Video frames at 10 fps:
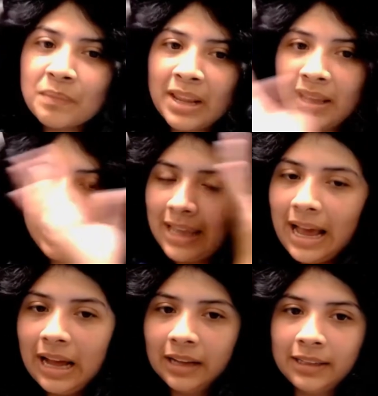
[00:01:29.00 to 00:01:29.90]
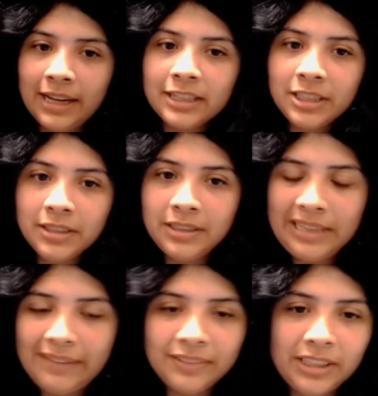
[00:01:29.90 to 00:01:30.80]
yeah, cashiers
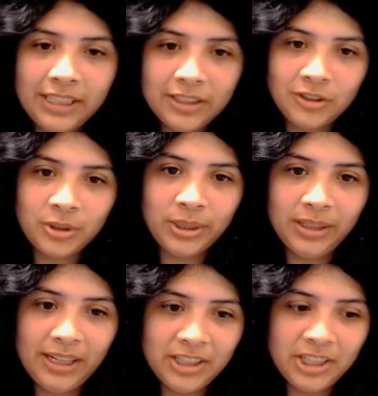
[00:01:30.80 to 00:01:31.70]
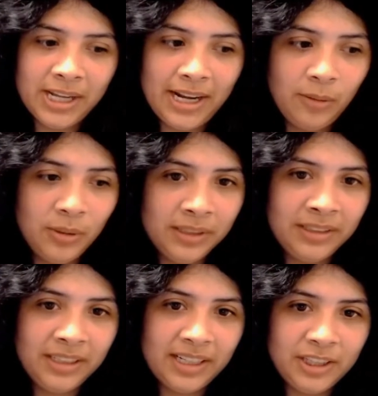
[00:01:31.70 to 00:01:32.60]
definitely get treated like shit. I worked as a
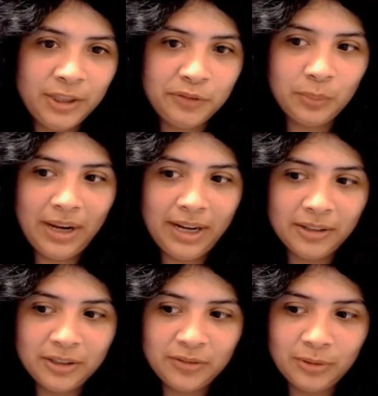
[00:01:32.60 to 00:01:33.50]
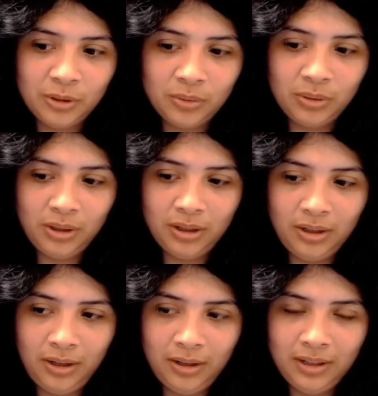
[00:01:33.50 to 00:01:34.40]
cashier for Myers for,
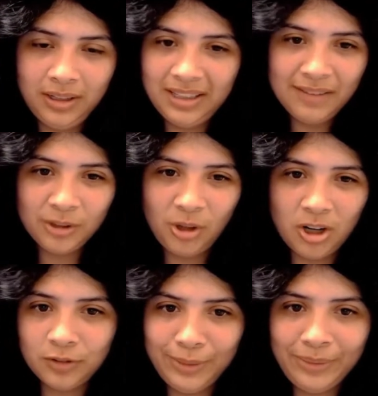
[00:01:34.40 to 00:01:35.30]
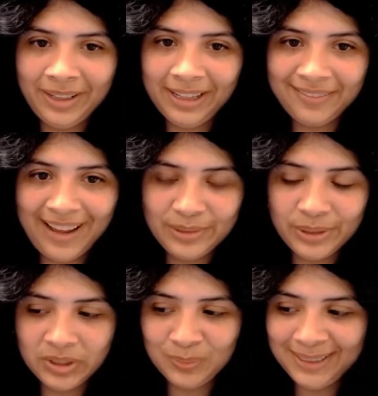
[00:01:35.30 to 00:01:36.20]
not for long, for maybe like
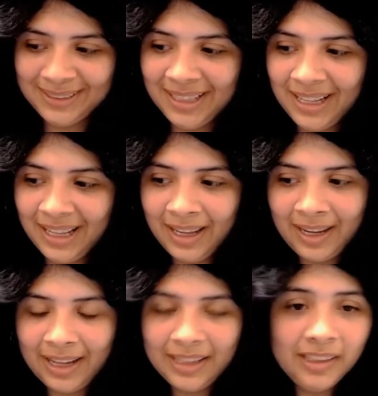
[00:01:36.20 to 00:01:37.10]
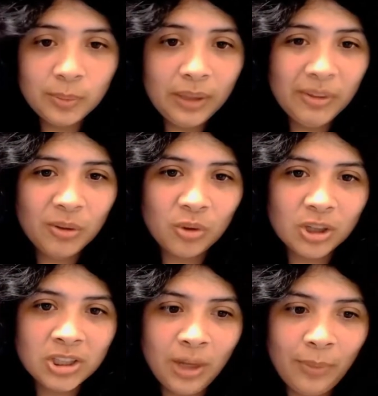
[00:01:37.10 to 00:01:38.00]
5-6 months. It is probably the worst
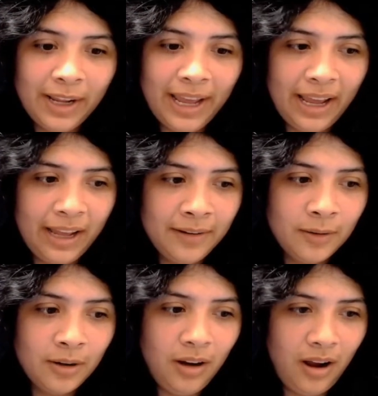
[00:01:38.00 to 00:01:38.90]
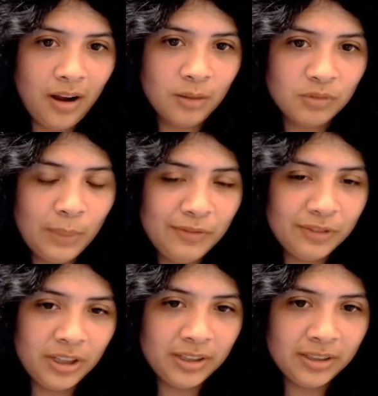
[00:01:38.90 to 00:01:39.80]
job I had. For
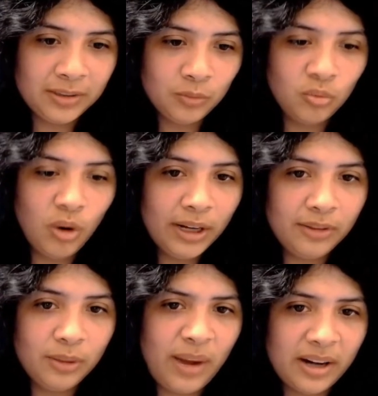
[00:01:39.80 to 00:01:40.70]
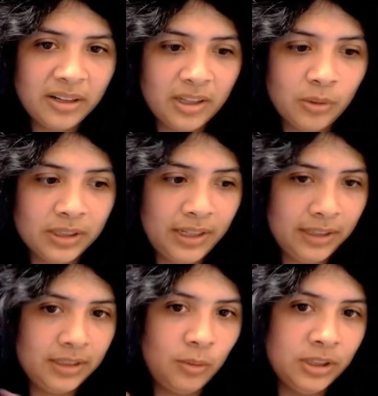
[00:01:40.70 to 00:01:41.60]
starters, one of the Myers I worked at, because
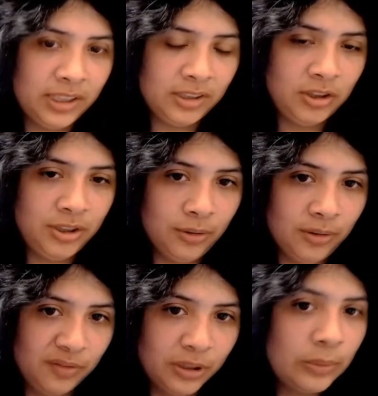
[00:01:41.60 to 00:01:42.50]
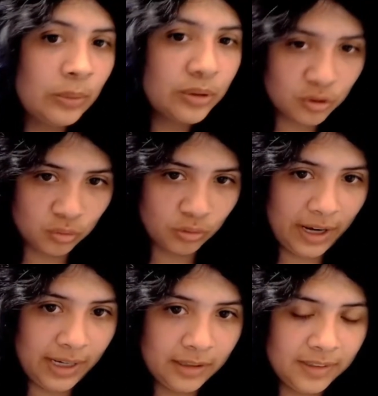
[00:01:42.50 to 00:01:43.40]
I worked at two. The first one was
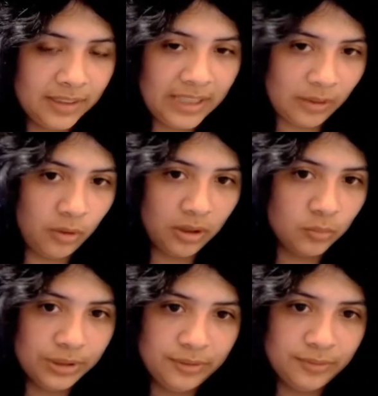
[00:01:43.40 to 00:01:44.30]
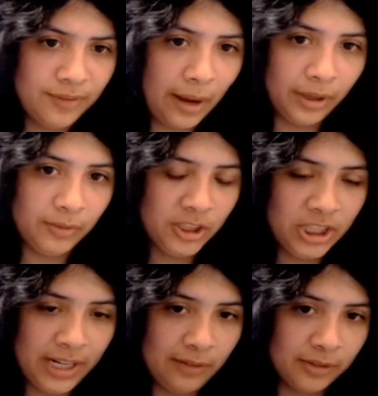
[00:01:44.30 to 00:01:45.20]
great. The second one was very
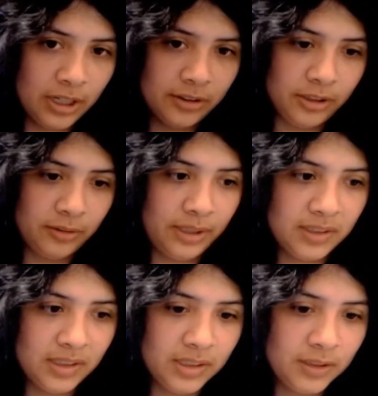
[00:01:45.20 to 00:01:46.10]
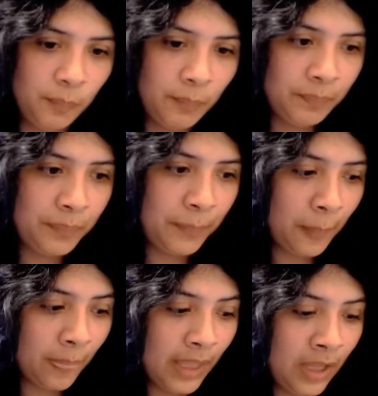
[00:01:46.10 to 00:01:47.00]
shitty for other reasons.
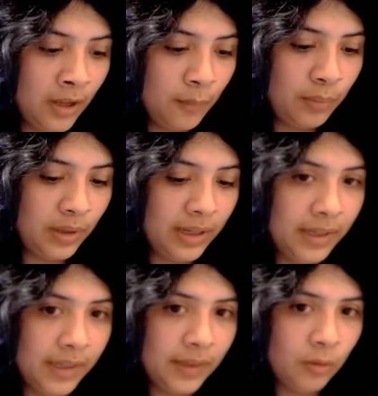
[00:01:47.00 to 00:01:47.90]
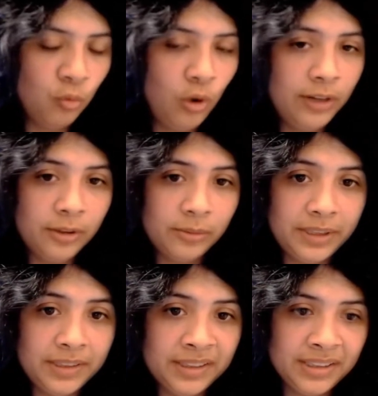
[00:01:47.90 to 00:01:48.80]
But one of the
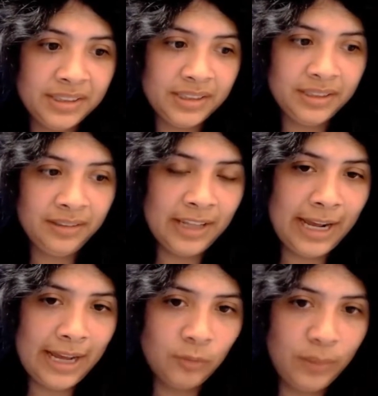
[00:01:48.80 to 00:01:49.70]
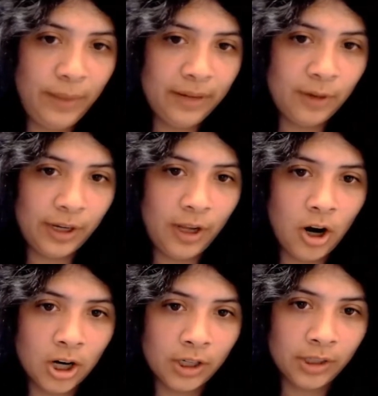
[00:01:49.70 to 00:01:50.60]
reasons that what made it very
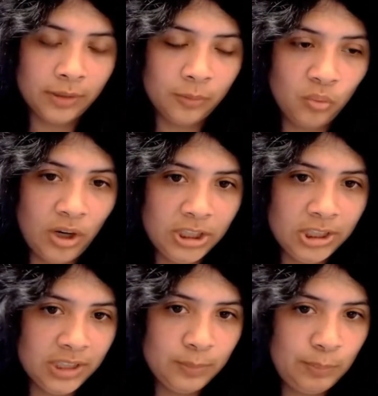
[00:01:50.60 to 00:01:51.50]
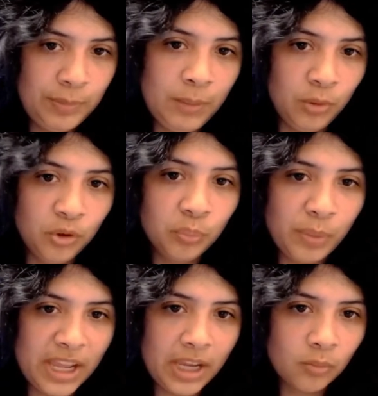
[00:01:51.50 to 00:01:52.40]
hard was just people
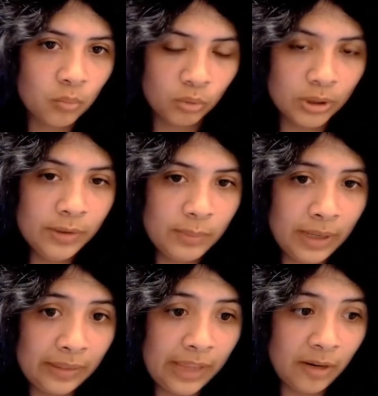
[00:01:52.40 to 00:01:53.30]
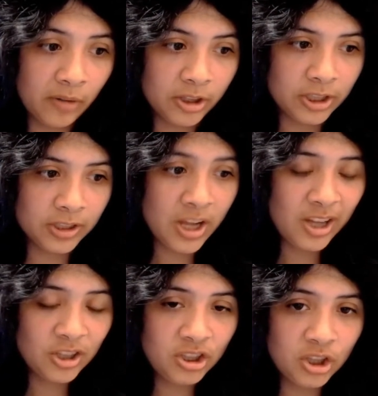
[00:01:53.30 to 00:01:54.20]
being rude to me. They were just
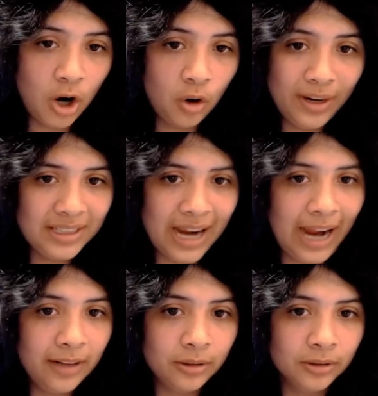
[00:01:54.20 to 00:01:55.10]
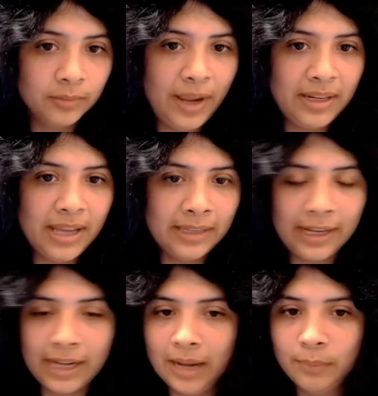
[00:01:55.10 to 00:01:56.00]
so entitled, and yet they
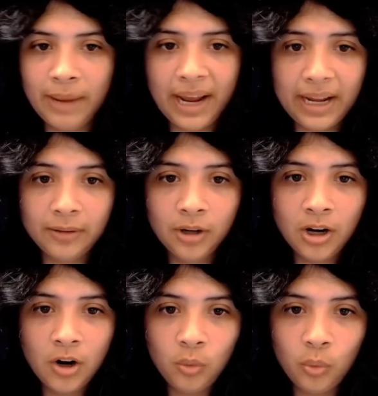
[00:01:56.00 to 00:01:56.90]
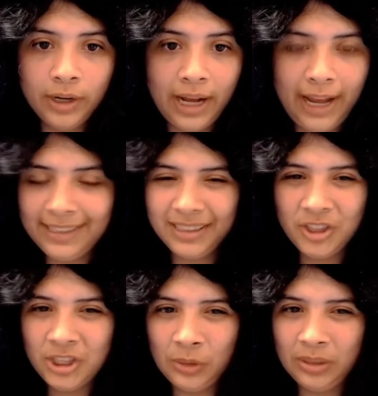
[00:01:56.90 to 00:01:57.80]
got mad when I didn't
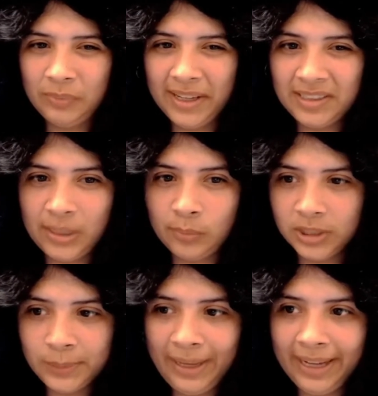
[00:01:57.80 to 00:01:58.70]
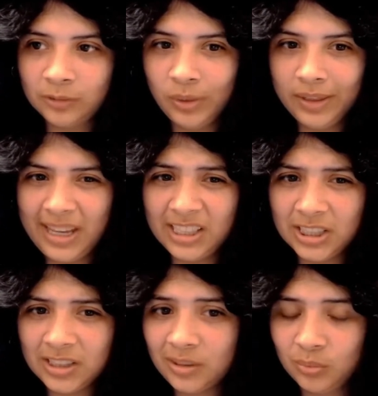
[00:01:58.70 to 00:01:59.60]
show them that same respect, when they
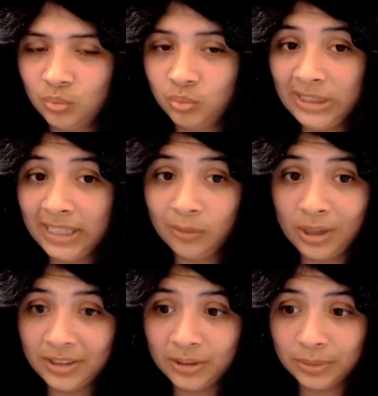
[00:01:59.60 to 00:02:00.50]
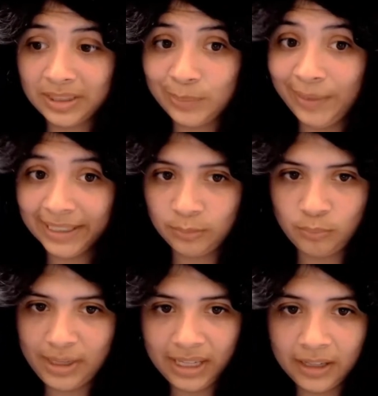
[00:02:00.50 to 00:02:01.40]
just didn't want to respect
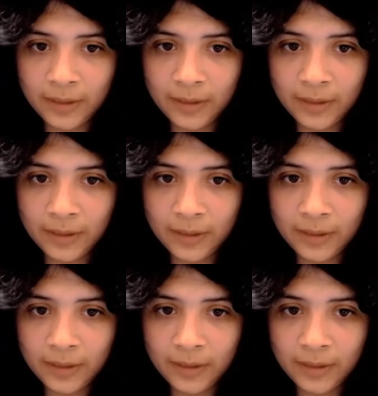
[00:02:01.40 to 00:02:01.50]
me.